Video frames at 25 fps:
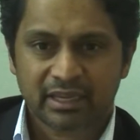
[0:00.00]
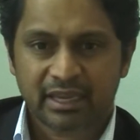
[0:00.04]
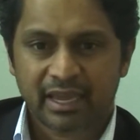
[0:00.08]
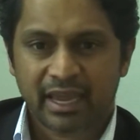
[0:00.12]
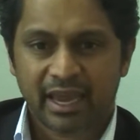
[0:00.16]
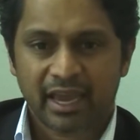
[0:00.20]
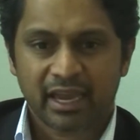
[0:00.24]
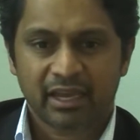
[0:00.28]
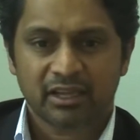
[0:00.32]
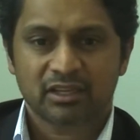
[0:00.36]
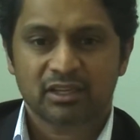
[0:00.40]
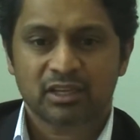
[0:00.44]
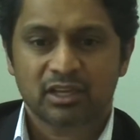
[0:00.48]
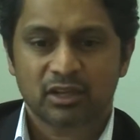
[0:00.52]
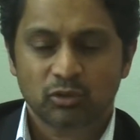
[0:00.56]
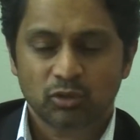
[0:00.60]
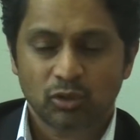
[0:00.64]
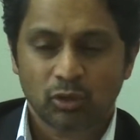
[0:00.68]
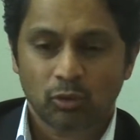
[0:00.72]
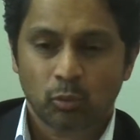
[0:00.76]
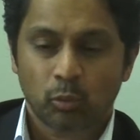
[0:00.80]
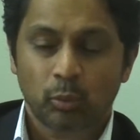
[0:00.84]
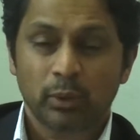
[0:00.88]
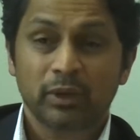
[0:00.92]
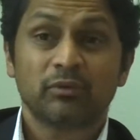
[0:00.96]

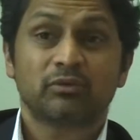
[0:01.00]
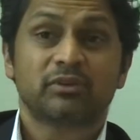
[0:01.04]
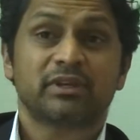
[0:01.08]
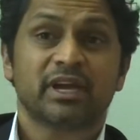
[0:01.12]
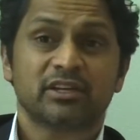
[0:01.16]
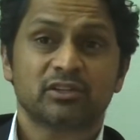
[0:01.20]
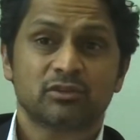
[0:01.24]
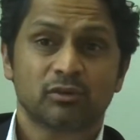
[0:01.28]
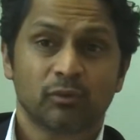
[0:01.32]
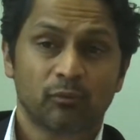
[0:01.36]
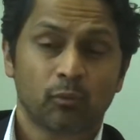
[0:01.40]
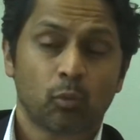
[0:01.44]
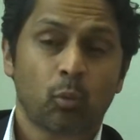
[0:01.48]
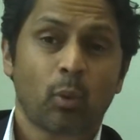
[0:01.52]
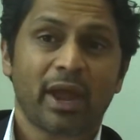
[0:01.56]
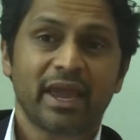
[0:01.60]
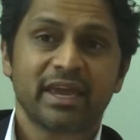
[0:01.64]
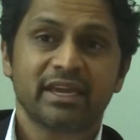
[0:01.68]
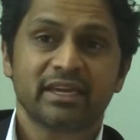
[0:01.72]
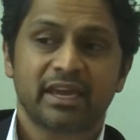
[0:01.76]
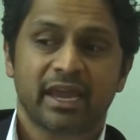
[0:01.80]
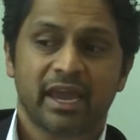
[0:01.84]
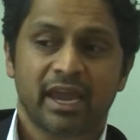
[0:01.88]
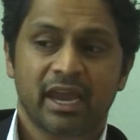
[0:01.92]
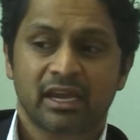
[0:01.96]
we tend to
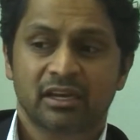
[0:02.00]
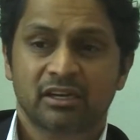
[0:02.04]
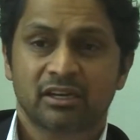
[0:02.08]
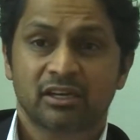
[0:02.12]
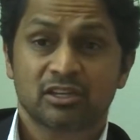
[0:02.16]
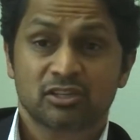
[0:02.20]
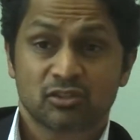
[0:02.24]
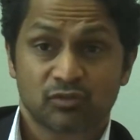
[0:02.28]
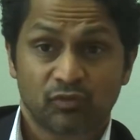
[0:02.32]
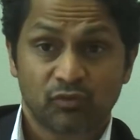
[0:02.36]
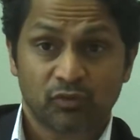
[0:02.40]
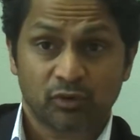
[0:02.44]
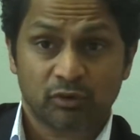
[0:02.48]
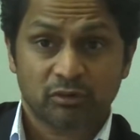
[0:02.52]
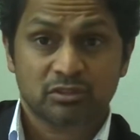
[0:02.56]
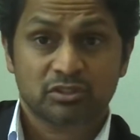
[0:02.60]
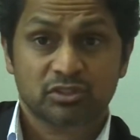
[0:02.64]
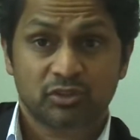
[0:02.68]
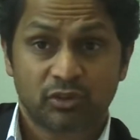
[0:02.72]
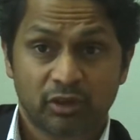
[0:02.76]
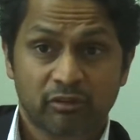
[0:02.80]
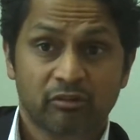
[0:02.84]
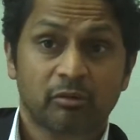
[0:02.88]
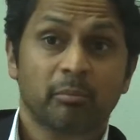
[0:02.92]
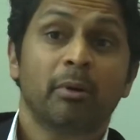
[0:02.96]
weigh candidates
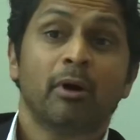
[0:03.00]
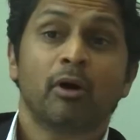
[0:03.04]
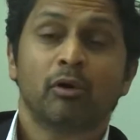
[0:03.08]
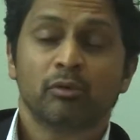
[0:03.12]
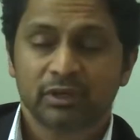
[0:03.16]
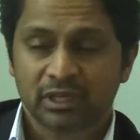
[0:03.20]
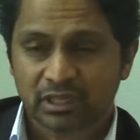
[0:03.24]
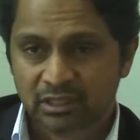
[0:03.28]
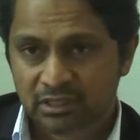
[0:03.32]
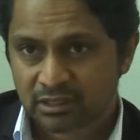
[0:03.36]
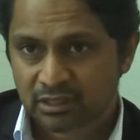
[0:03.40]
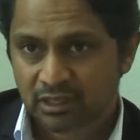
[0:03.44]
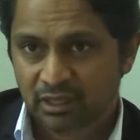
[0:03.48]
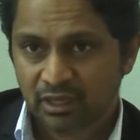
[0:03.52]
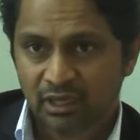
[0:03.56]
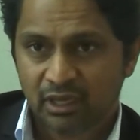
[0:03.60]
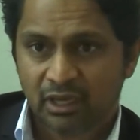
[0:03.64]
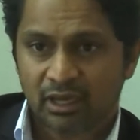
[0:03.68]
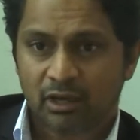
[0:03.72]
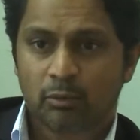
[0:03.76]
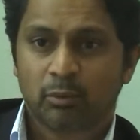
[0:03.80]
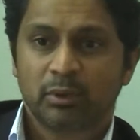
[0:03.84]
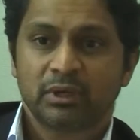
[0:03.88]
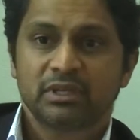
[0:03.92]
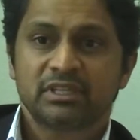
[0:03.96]
versus their opponent.
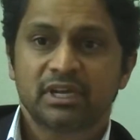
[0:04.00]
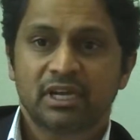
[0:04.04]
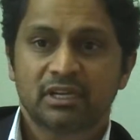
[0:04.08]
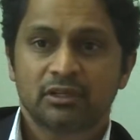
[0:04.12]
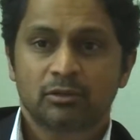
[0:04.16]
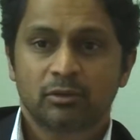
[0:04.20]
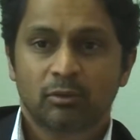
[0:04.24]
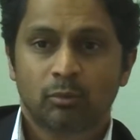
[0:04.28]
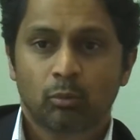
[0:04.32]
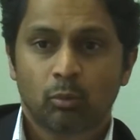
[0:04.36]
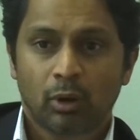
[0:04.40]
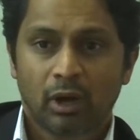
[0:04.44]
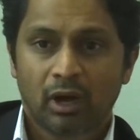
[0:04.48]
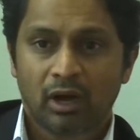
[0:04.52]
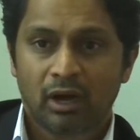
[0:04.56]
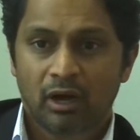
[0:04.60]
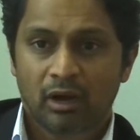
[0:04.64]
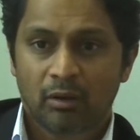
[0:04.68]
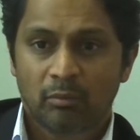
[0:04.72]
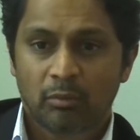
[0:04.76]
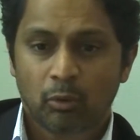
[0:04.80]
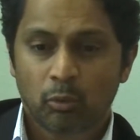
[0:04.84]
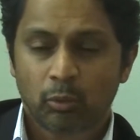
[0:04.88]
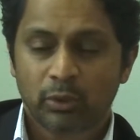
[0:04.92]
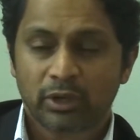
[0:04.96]
We
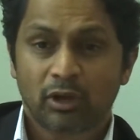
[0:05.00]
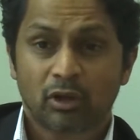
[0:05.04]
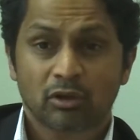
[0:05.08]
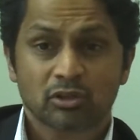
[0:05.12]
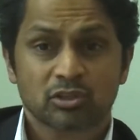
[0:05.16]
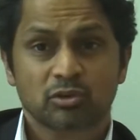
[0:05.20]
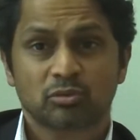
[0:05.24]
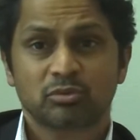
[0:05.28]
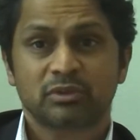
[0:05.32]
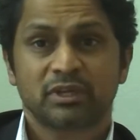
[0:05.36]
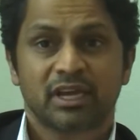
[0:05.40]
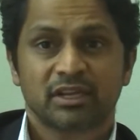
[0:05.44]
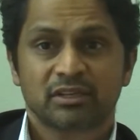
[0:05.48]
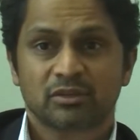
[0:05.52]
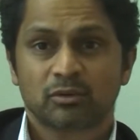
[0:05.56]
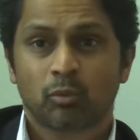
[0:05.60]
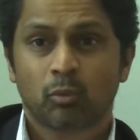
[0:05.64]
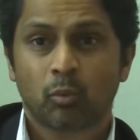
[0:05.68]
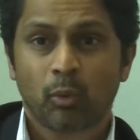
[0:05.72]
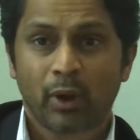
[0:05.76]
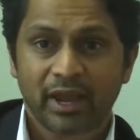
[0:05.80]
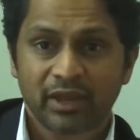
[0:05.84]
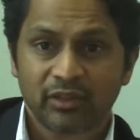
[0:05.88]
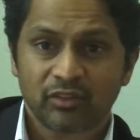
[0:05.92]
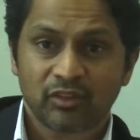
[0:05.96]
also tend to
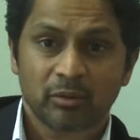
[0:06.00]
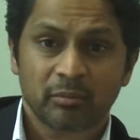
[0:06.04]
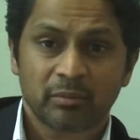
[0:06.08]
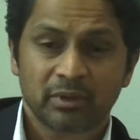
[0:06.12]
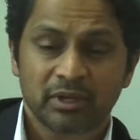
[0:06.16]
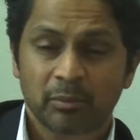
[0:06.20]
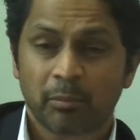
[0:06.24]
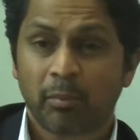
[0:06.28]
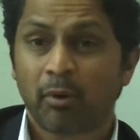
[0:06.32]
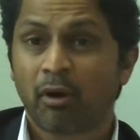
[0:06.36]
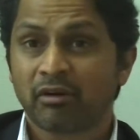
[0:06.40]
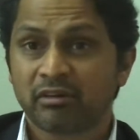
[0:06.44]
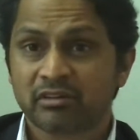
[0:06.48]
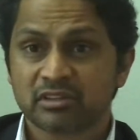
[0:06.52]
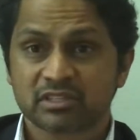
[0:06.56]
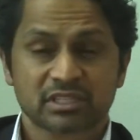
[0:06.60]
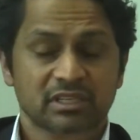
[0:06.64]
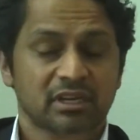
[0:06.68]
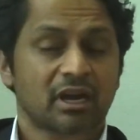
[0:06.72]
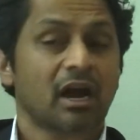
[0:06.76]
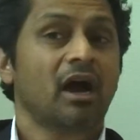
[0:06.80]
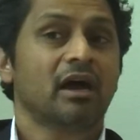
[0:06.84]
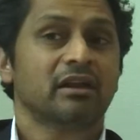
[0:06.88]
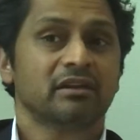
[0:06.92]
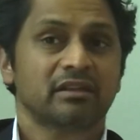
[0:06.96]
weigh them in a
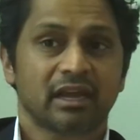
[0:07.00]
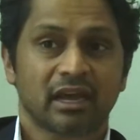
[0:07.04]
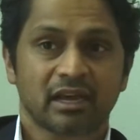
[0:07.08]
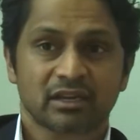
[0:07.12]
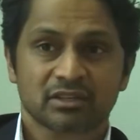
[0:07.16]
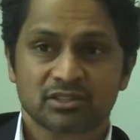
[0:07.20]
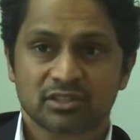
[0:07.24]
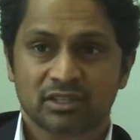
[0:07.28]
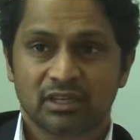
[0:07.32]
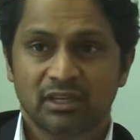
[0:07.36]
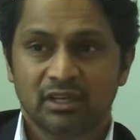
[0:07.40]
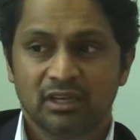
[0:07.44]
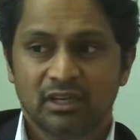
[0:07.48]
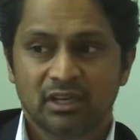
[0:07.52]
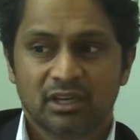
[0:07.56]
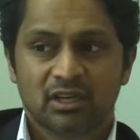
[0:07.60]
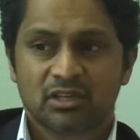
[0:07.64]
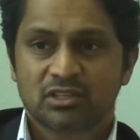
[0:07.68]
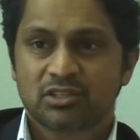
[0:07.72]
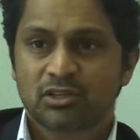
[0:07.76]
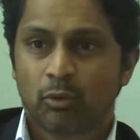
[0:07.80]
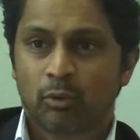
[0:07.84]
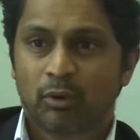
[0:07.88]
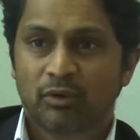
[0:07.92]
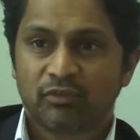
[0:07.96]
partisan context.
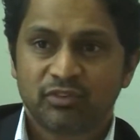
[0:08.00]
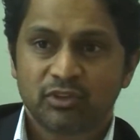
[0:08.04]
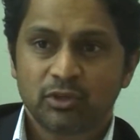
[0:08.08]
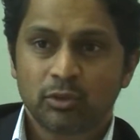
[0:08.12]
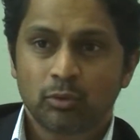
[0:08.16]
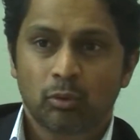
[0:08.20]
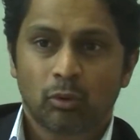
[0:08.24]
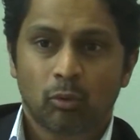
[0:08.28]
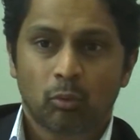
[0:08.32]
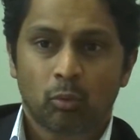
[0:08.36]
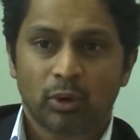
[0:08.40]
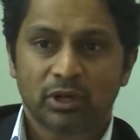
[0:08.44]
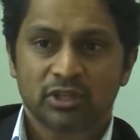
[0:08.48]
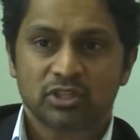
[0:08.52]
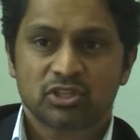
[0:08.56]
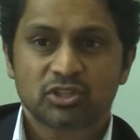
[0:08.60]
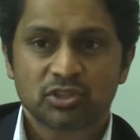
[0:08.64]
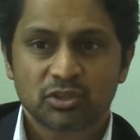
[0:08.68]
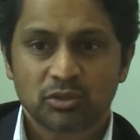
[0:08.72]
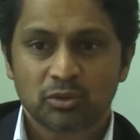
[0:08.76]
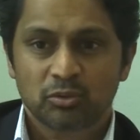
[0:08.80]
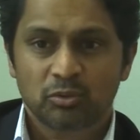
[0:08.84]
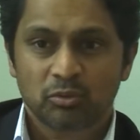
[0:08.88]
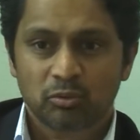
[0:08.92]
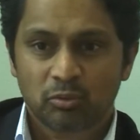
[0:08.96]
So if once
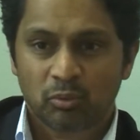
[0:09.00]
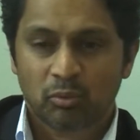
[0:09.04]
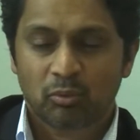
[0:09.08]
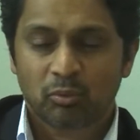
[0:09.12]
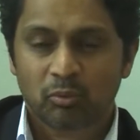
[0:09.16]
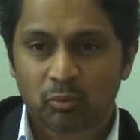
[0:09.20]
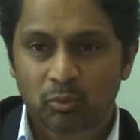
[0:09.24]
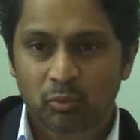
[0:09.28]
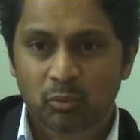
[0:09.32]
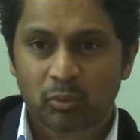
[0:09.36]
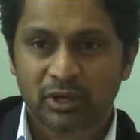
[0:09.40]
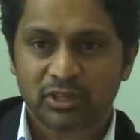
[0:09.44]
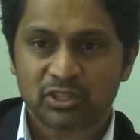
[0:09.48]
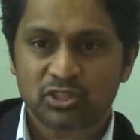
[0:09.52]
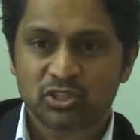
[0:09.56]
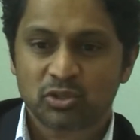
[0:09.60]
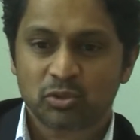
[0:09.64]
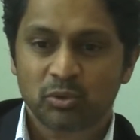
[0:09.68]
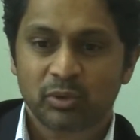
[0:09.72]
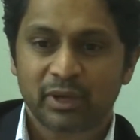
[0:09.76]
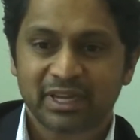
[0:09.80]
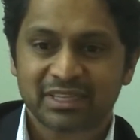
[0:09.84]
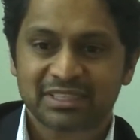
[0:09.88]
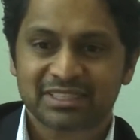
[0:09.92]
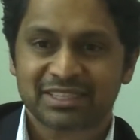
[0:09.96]

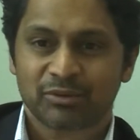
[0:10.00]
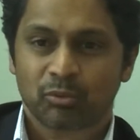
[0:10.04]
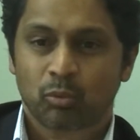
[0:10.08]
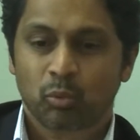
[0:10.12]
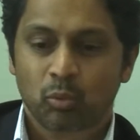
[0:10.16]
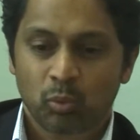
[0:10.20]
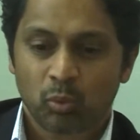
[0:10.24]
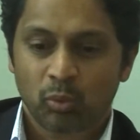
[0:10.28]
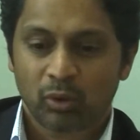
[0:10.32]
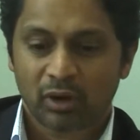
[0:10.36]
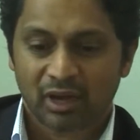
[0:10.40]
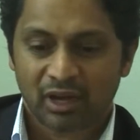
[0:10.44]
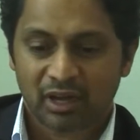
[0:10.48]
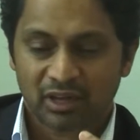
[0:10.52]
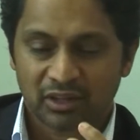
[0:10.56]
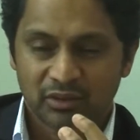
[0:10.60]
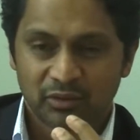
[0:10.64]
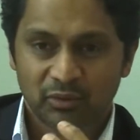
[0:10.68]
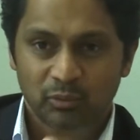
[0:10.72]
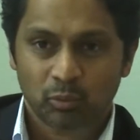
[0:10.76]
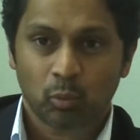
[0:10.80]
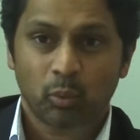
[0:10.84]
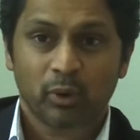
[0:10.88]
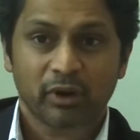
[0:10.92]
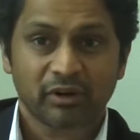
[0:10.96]
you get to
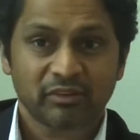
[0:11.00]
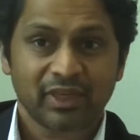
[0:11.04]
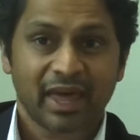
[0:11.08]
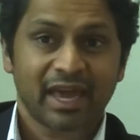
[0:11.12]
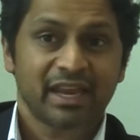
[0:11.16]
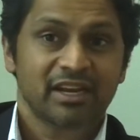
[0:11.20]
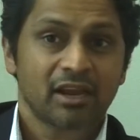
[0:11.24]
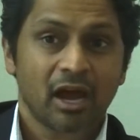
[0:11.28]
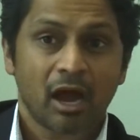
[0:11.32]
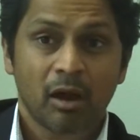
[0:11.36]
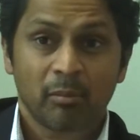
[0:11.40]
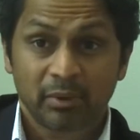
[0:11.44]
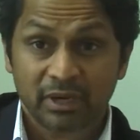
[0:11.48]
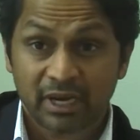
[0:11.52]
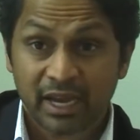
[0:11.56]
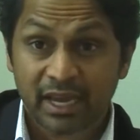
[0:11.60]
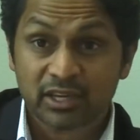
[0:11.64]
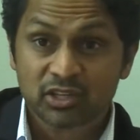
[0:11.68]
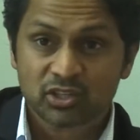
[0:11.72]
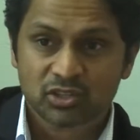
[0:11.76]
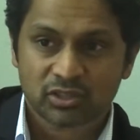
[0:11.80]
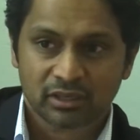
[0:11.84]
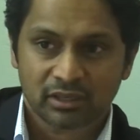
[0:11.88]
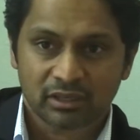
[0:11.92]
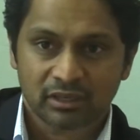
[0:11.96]
wear that
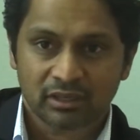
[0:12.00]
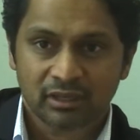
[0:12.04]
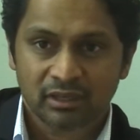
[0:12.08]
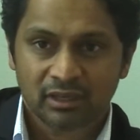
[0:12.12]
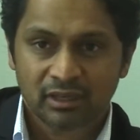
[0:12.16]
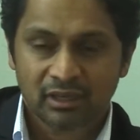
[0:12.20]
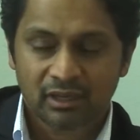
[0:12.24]
nomination,